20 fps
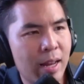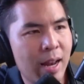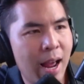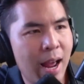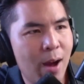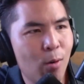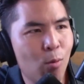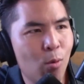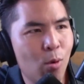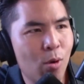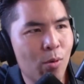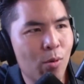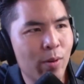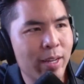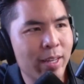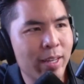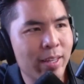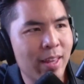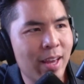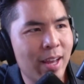And how
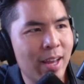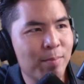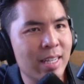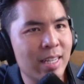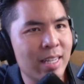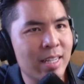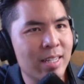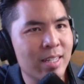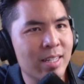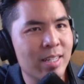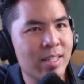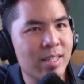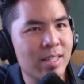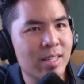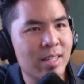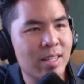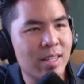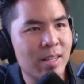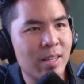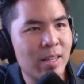worrying that
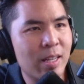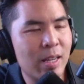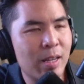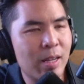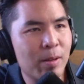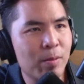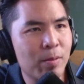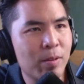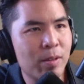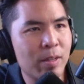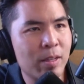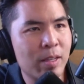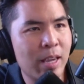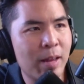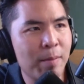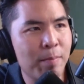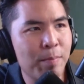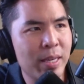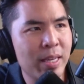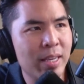is
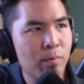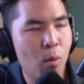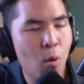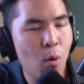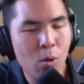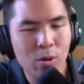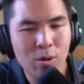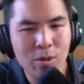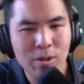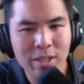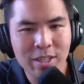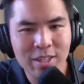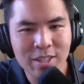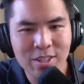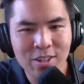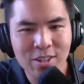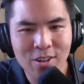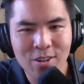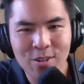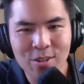can be a moral
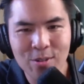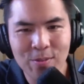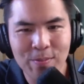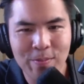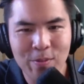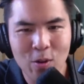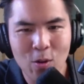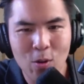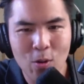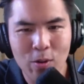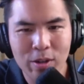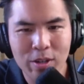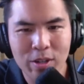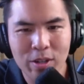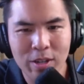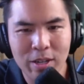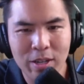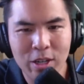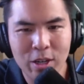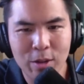concern or
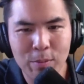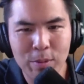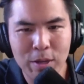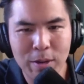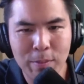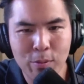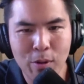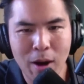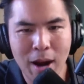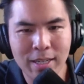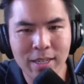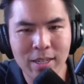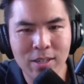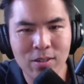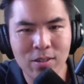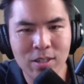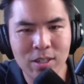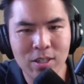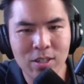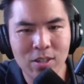it could be a
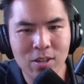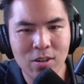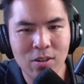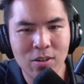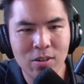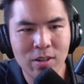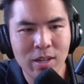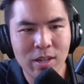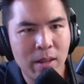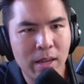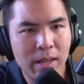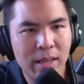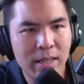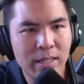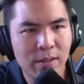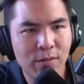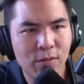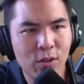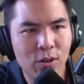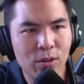practical concern. I
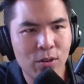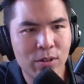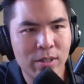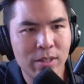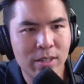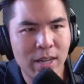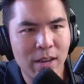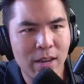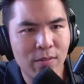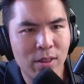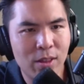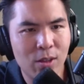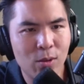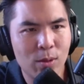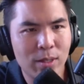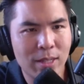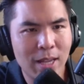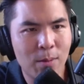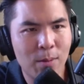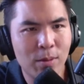guess if you're David
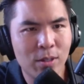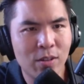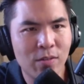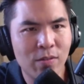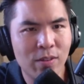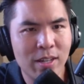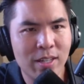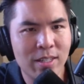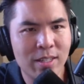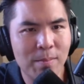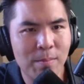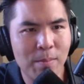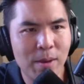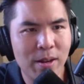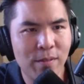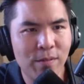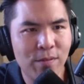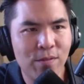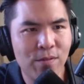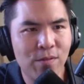Lewis, how much of it is a
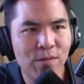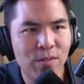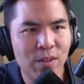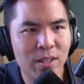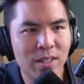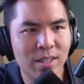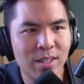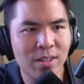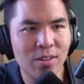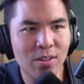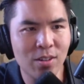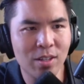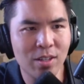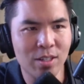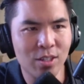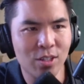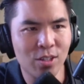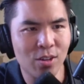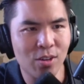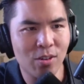metaphysical
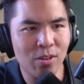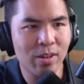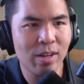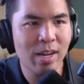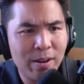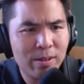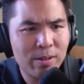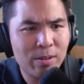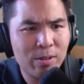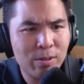concern?